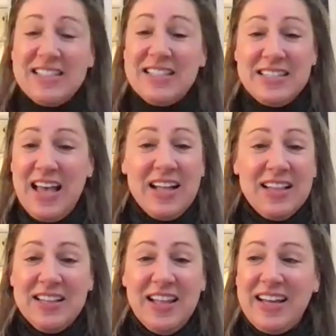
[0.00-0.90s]

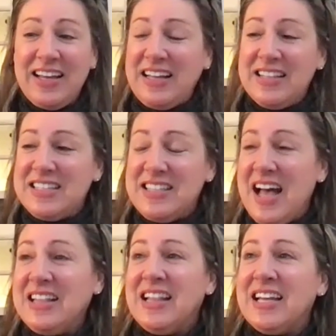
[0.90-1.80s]
exactly like
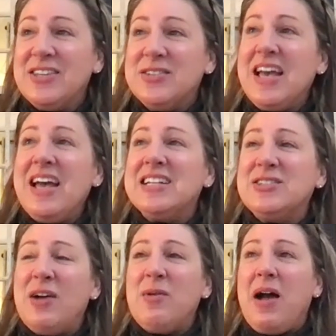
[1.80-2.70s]
you said.
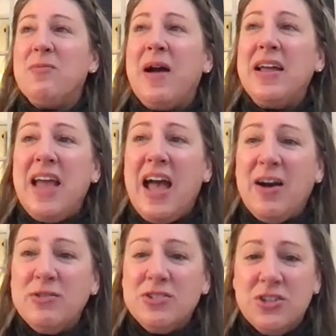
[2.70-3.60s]
So I went
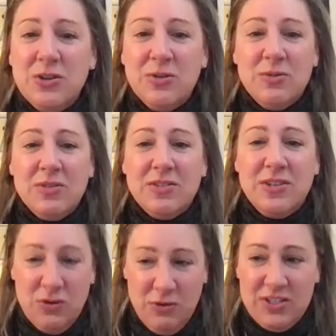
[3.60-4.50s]
out to
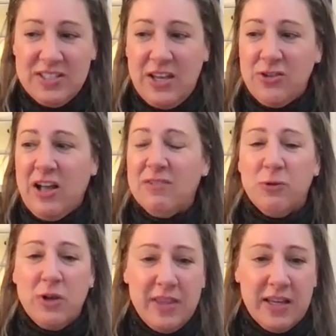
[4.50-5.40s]
the University of Southern
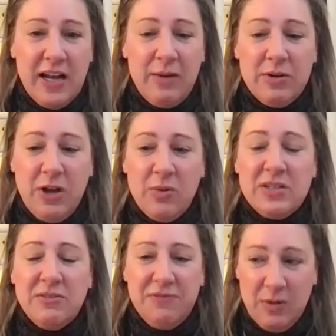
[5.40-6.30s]
California thinking I would go
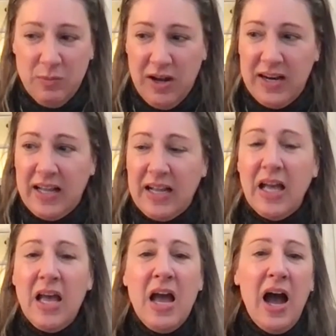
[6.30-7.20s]
into film writing.
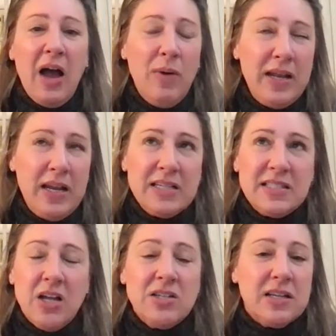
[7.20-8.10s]
I went in
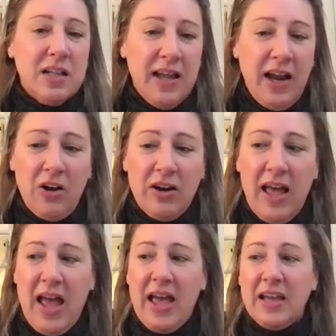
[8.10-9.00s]
as undeclared
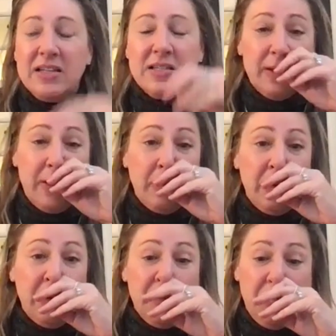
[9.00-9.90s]
and,
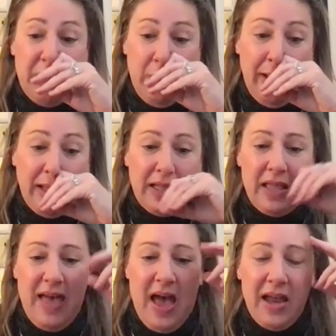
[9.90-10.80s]
learned pretty
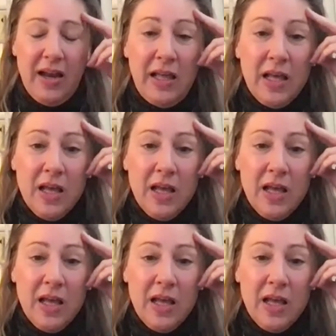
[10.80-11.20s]
quickly that,